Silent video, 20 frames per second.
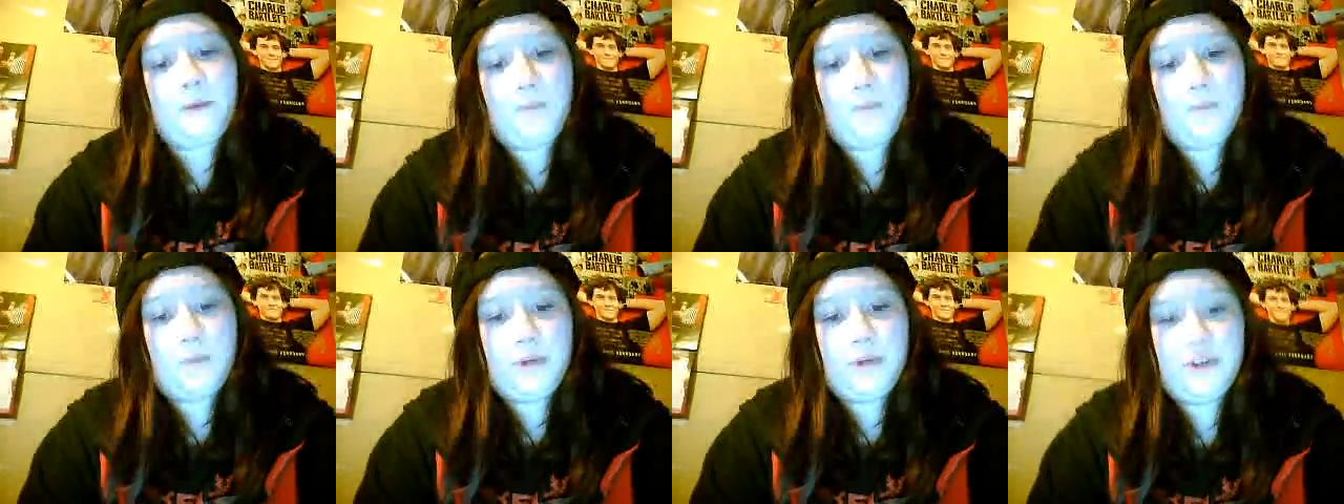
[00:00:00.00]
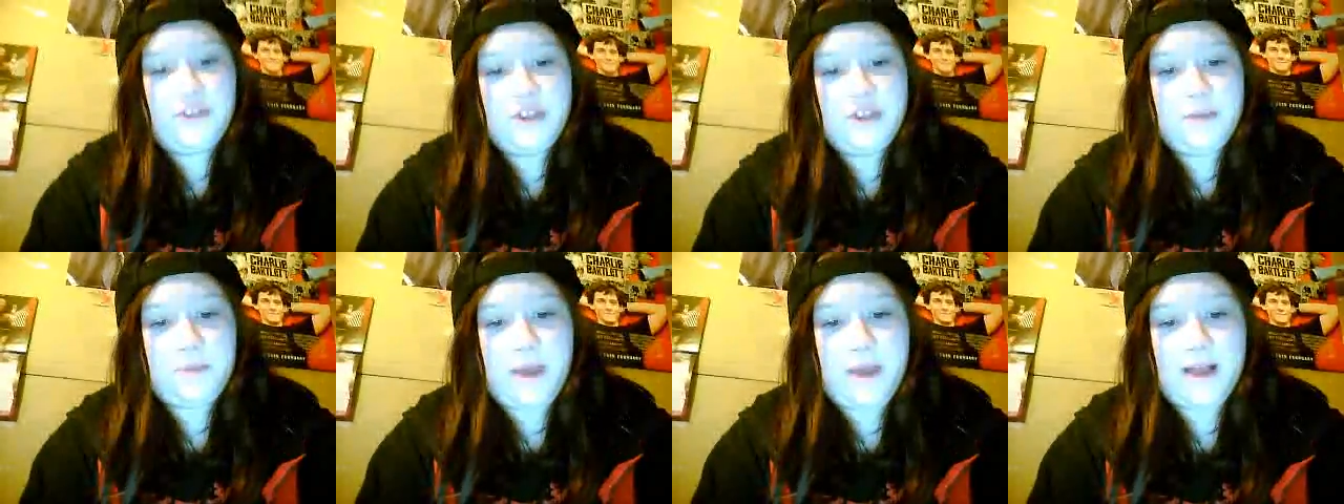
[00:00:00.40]
When you
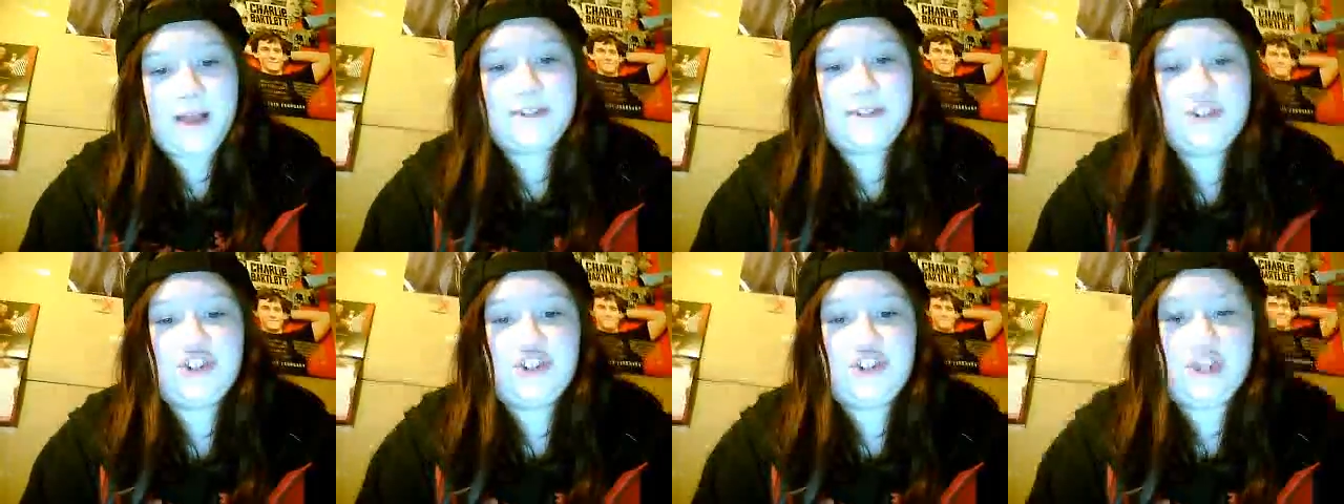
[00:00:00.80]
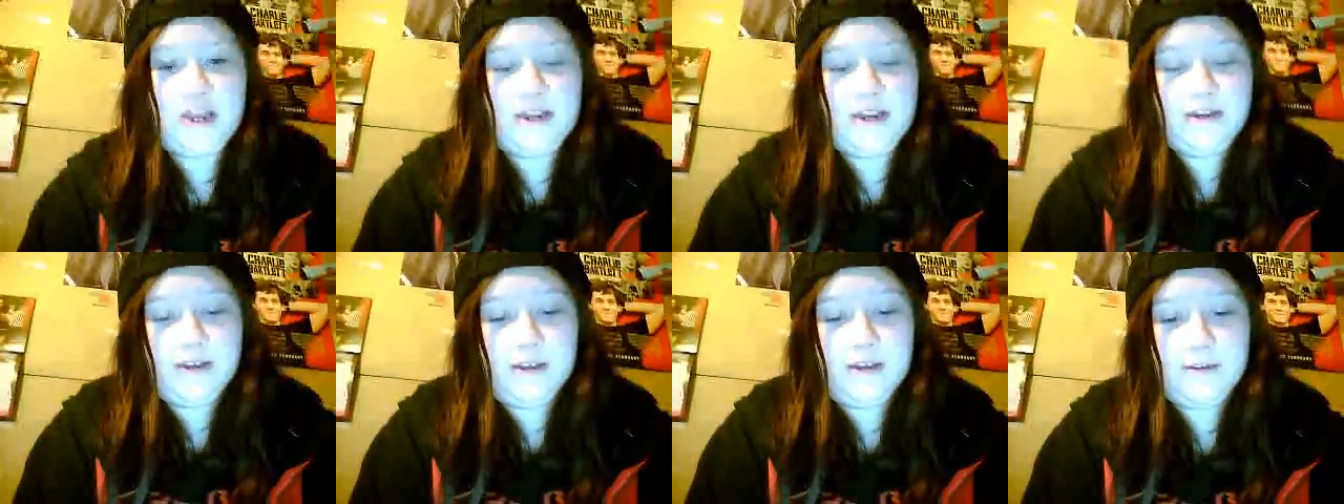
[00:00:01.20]
think back to
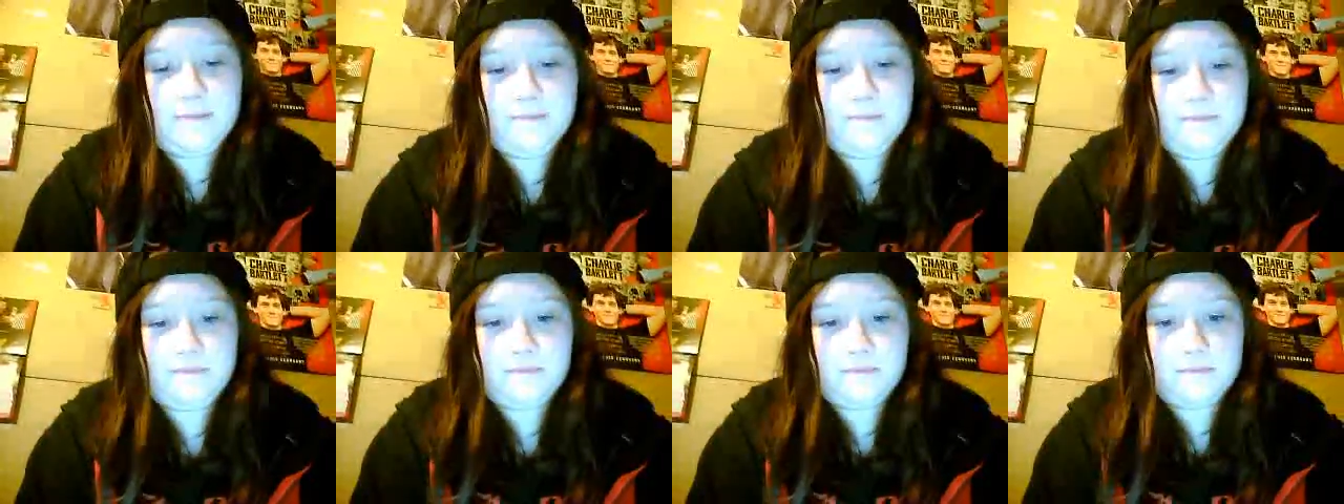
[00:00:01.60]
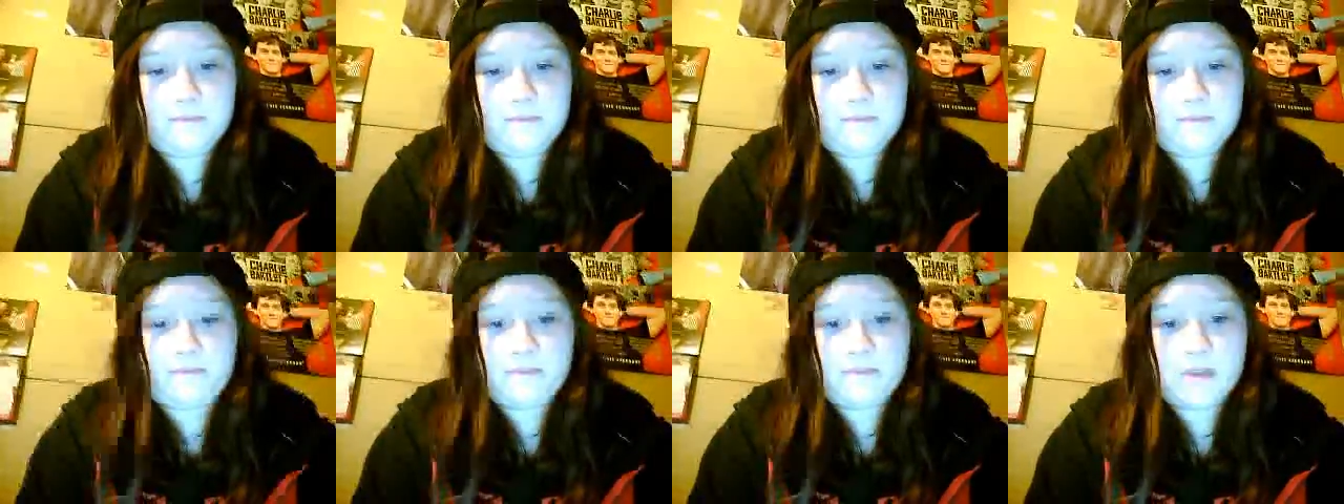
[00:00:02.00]
China,
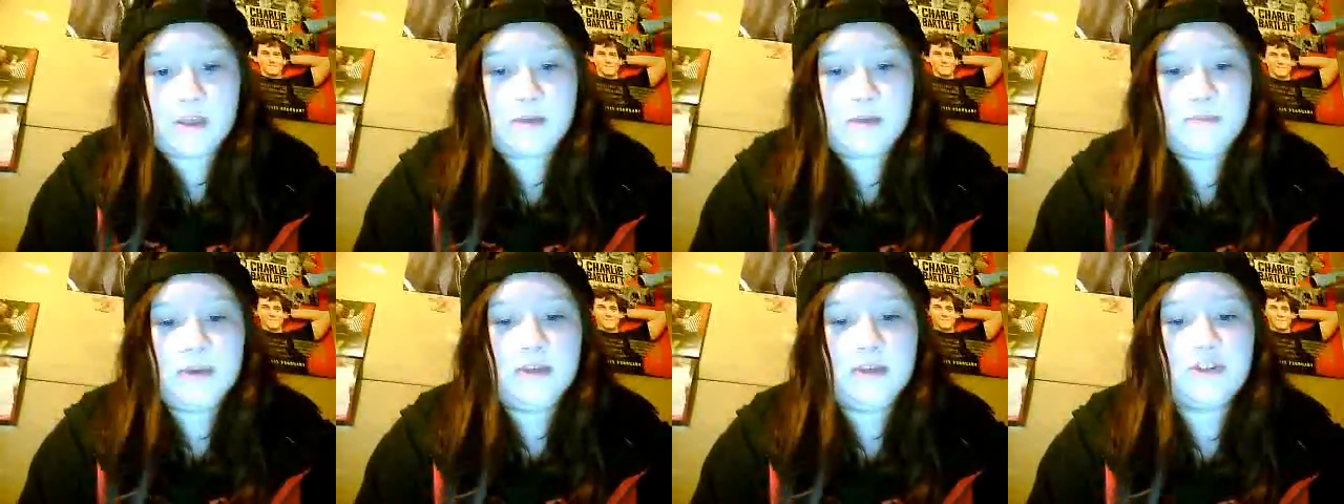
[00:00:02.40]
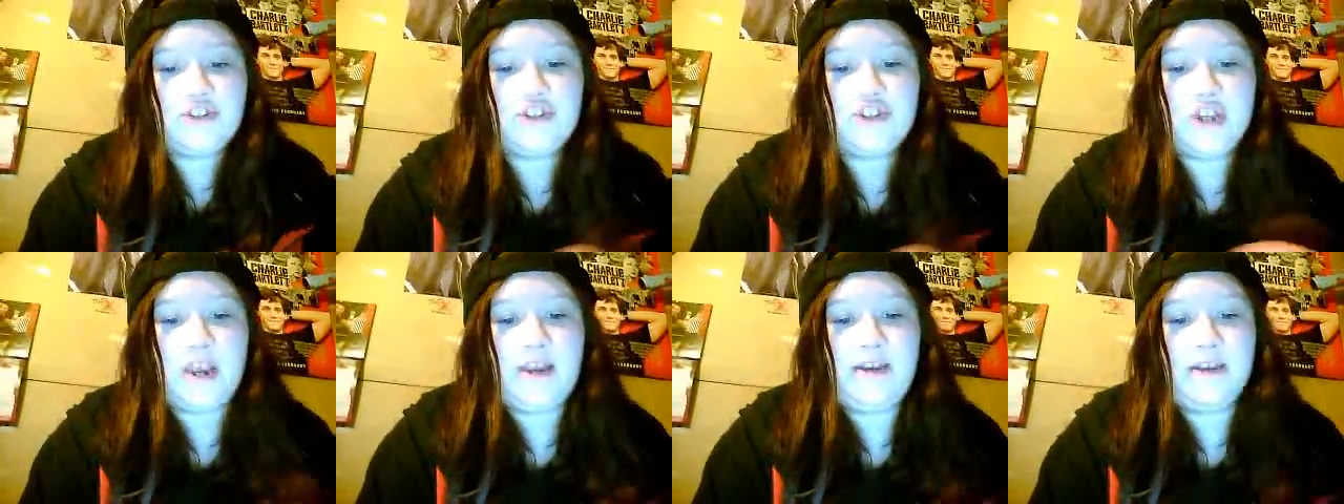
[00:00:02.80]

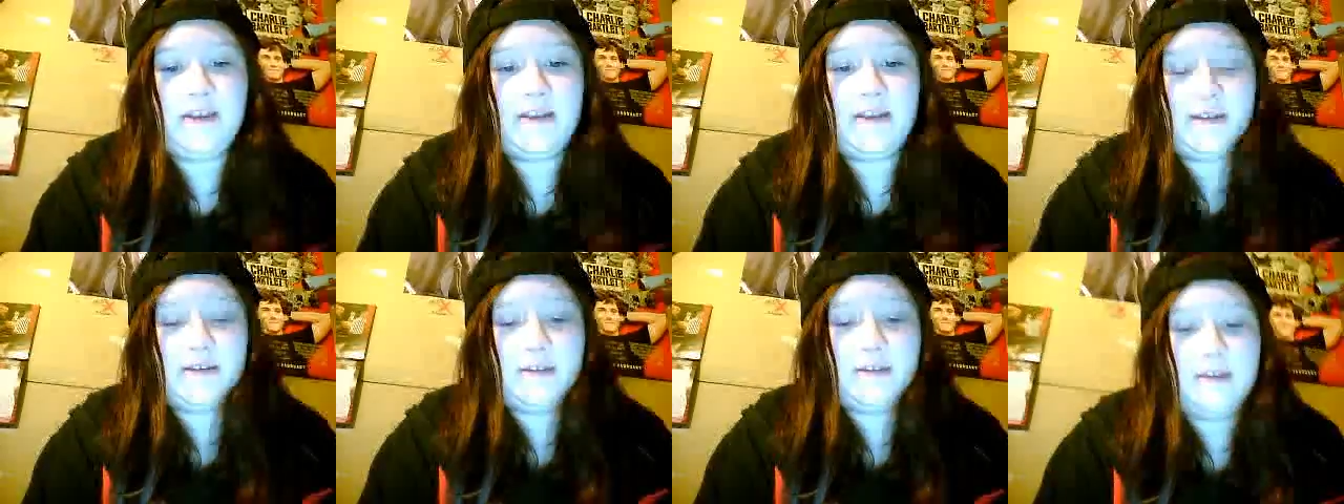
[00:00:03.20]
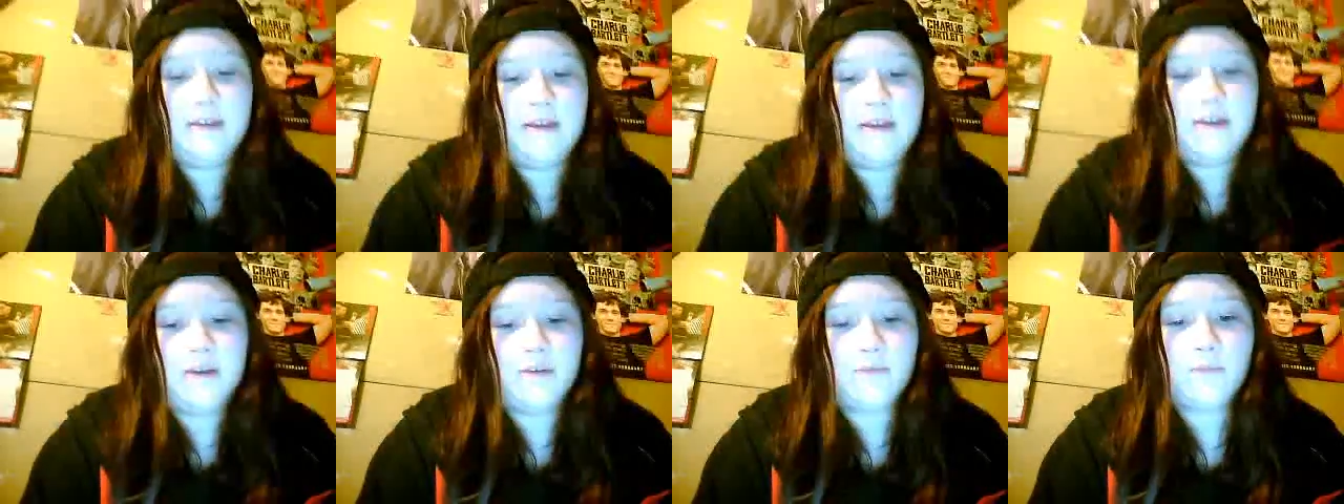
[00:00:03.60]
China
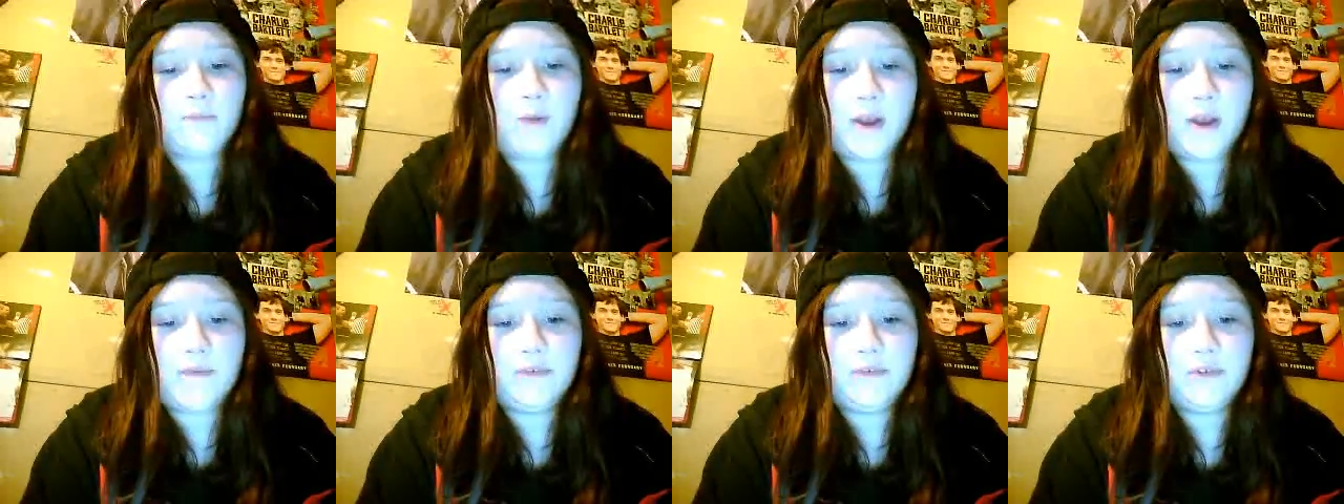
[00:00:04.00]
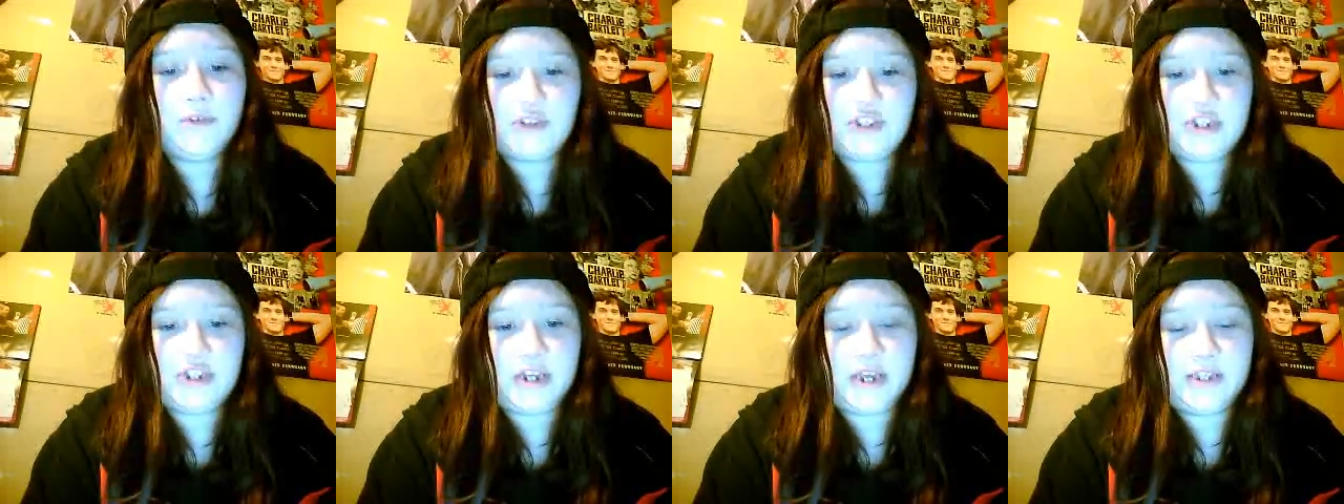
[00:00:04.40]

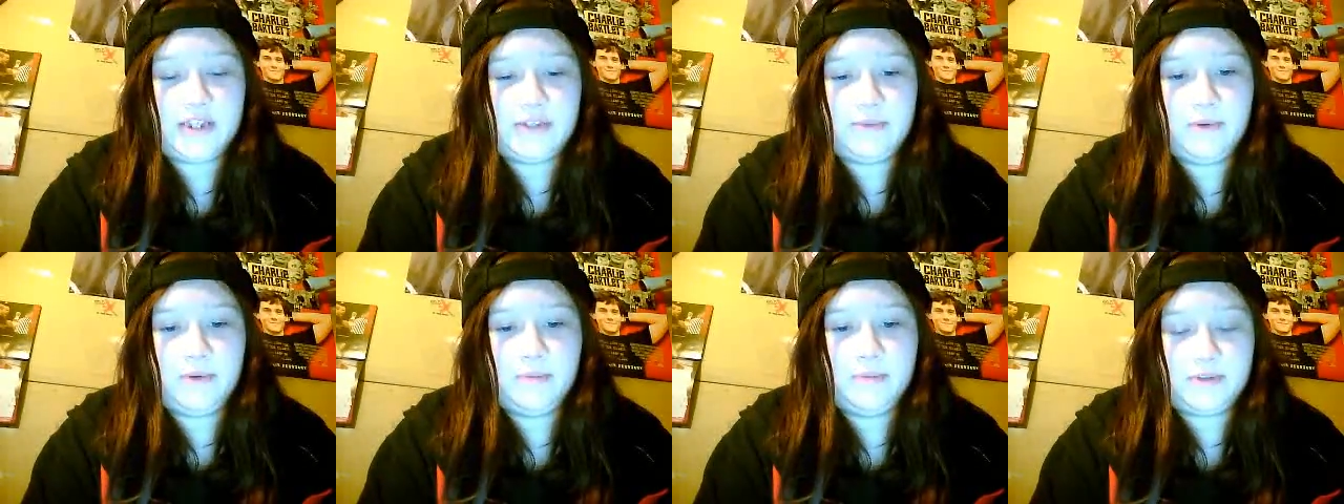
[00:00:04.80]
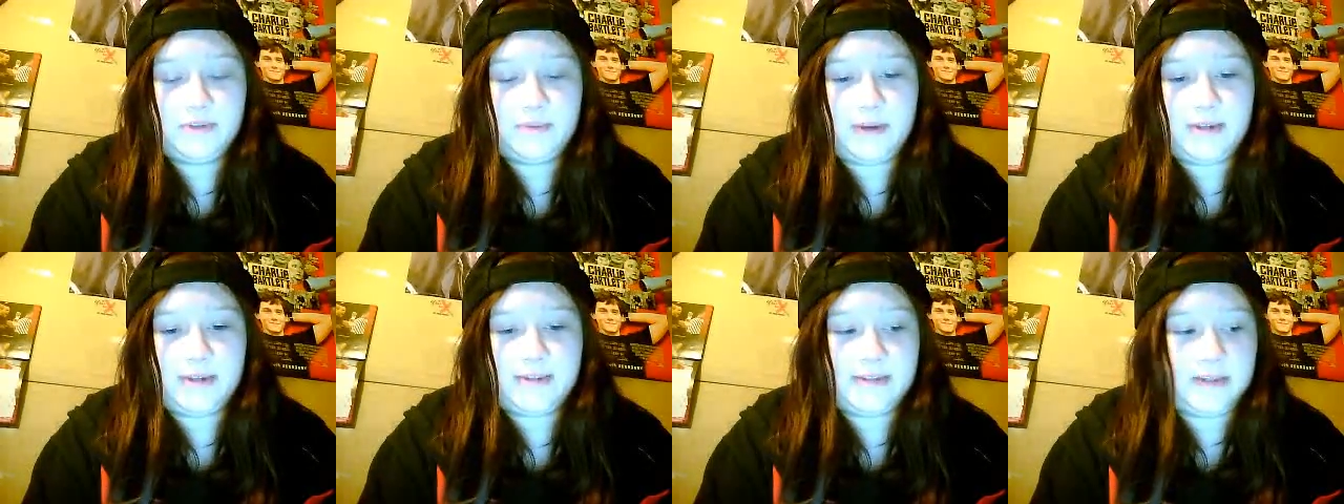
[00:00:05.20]
revolutionized women's
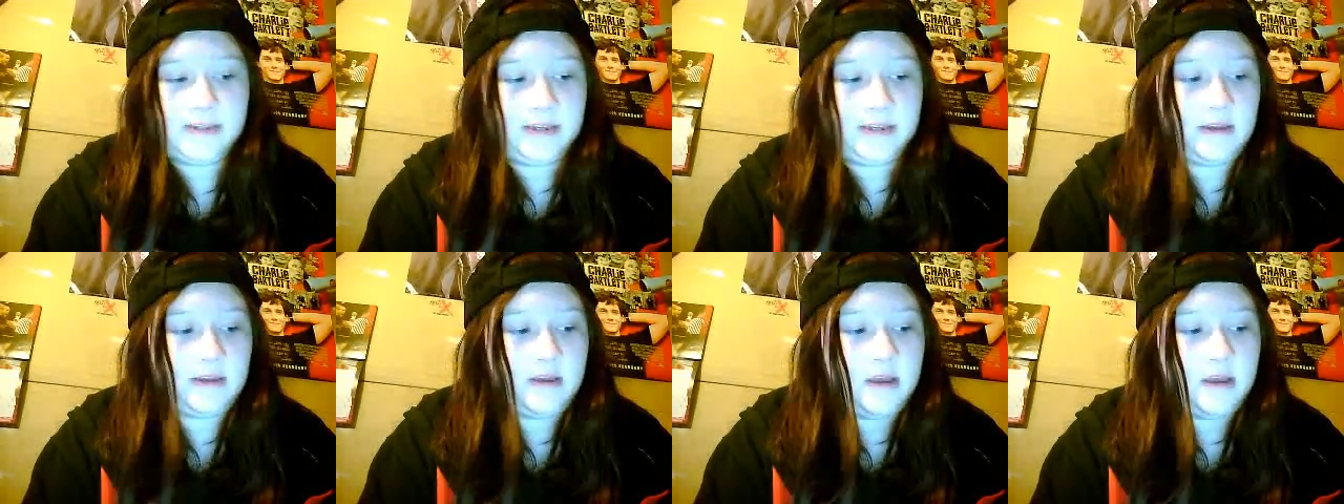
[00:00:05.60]
wrestling.